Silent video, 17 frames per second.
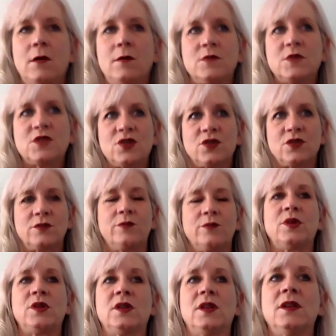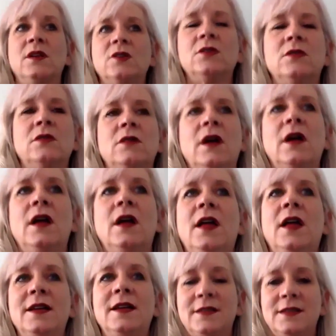certain political
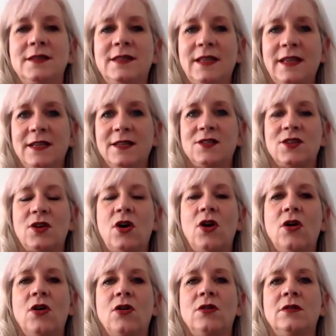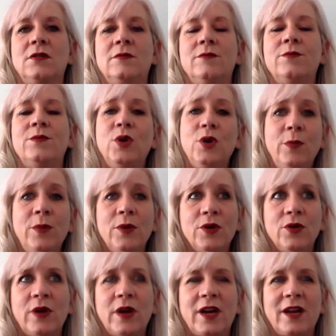entities are
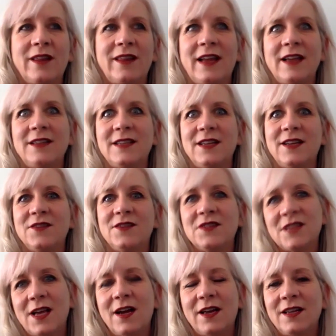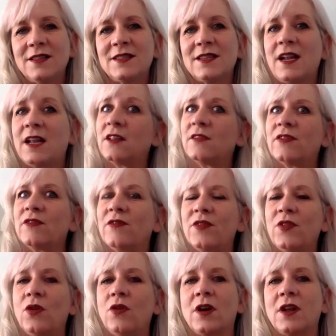poo-pooing the idea of science, and I live in
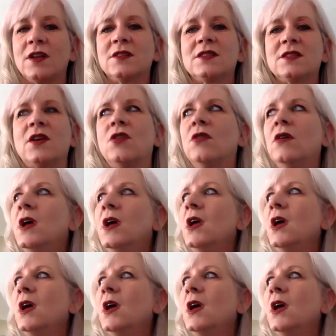Florida, so